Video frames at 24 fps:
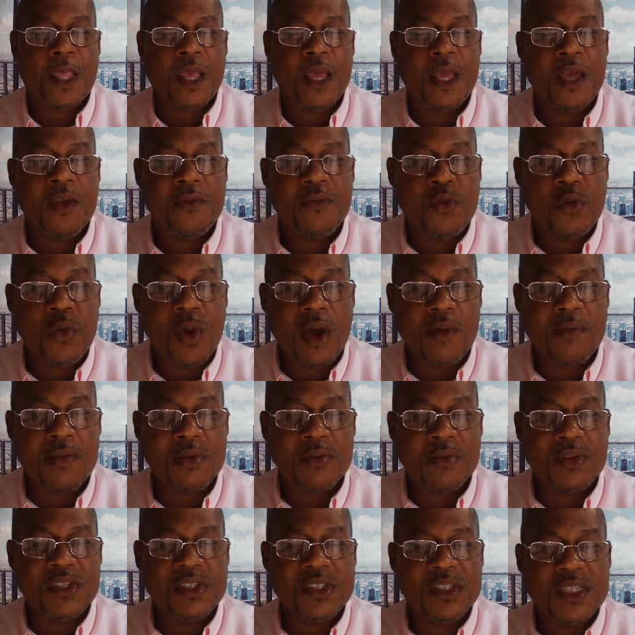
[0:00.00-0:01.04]
If you haven't
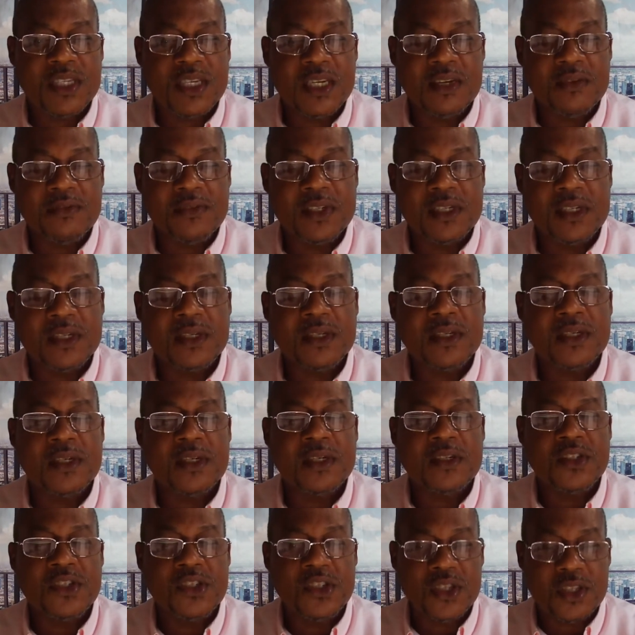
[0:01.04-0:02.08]
received
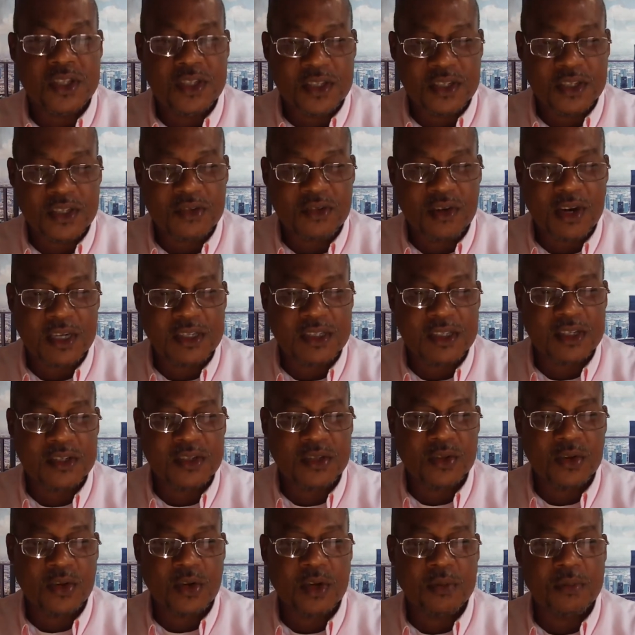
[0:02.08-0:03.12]
Jesus Christ as
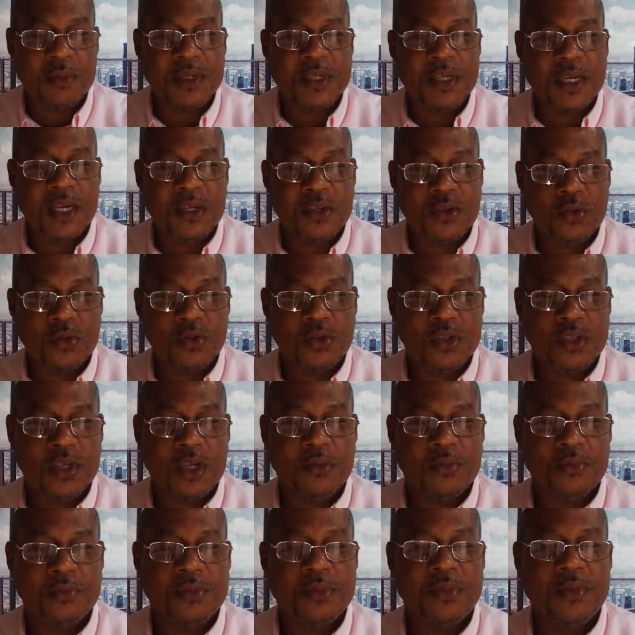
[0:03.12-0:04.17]
Lord, but yet you
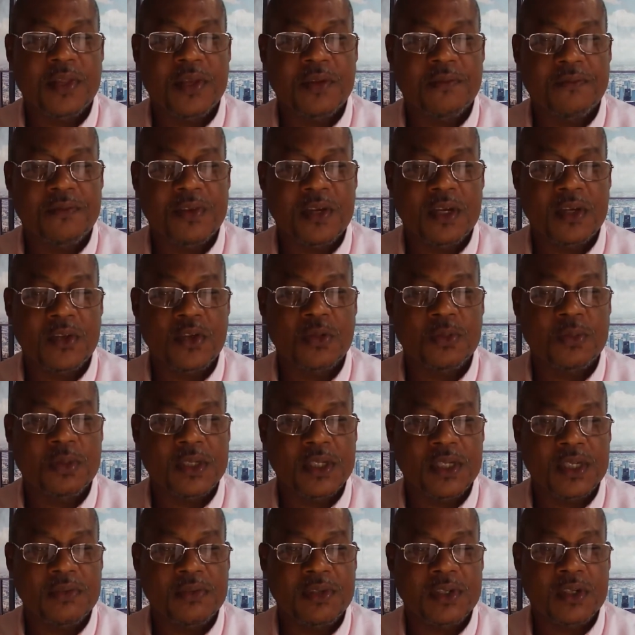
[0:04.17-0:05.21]
still feel you
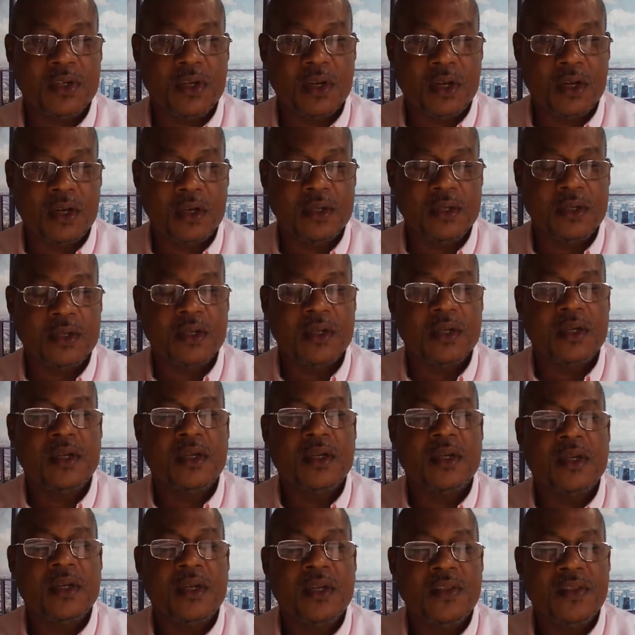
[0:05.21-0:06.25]
believe in God,
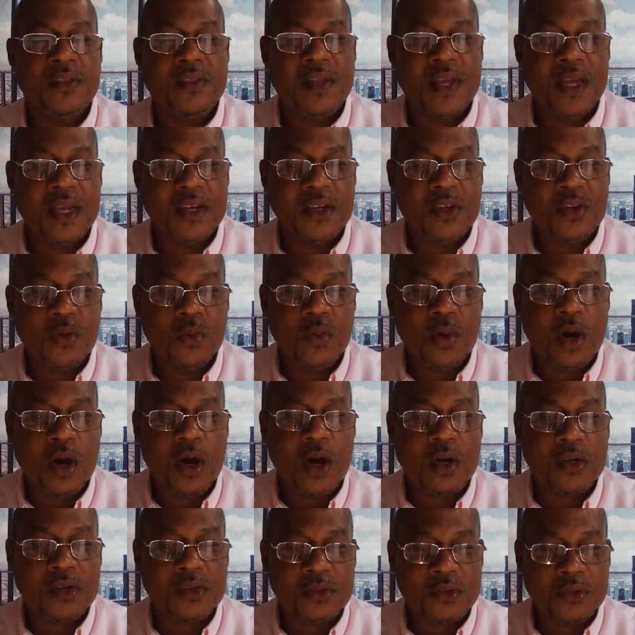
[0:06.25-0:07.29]
then you
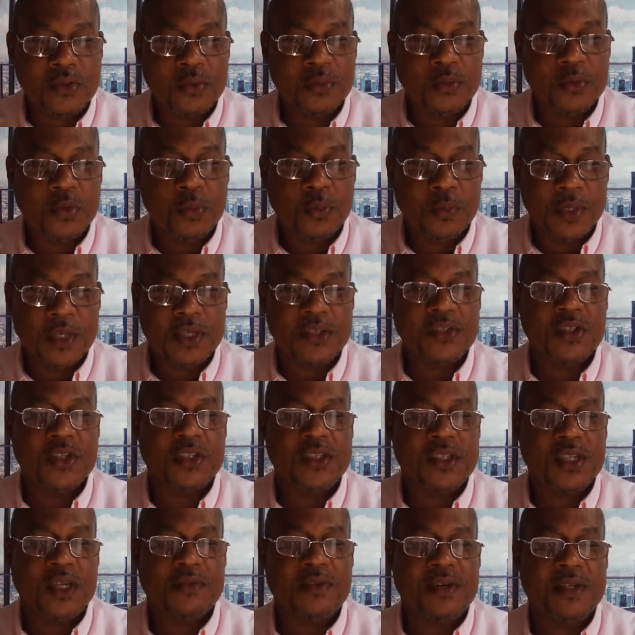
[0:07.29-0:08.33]
are you, you place
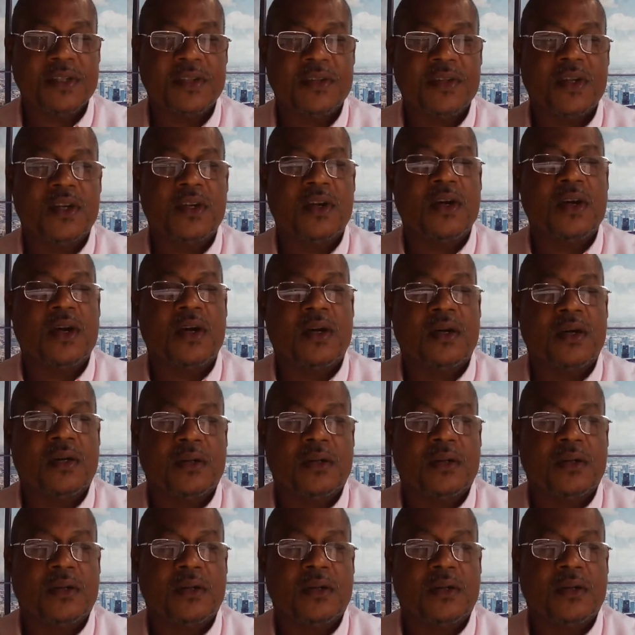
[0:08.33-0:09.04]
yourself under the law.